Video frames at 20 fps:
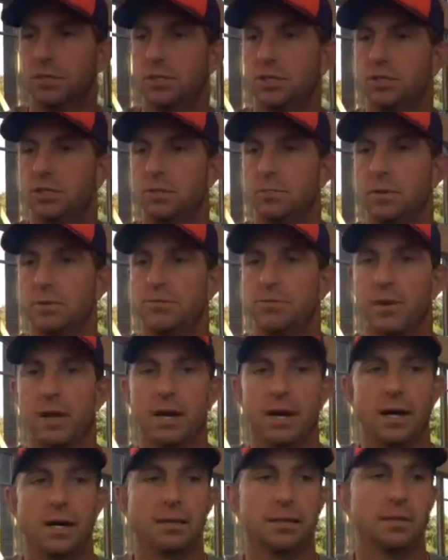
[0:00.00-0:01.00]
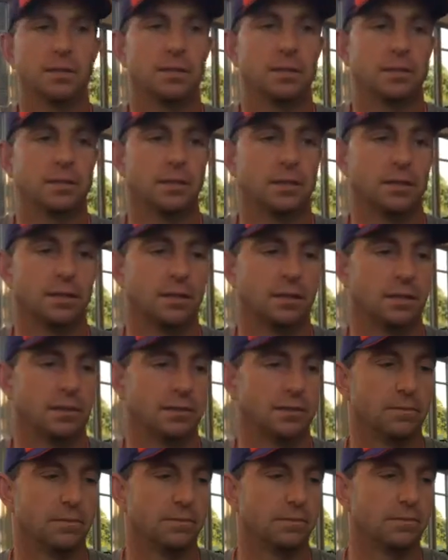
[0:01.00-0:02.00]
should be fine.
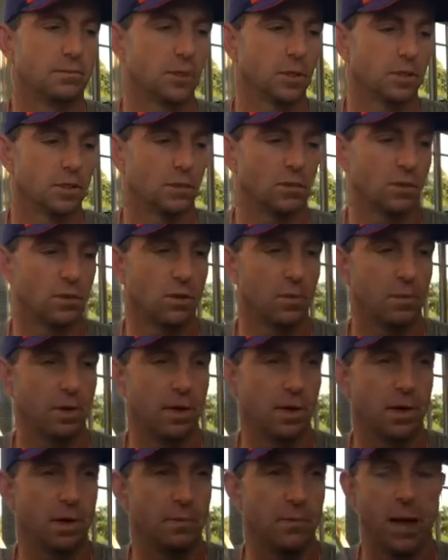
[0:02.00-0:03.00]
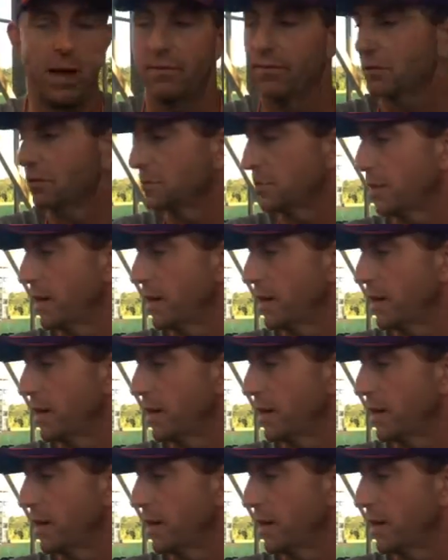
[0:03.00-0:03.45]
So I think we're going to be all right. Mavericks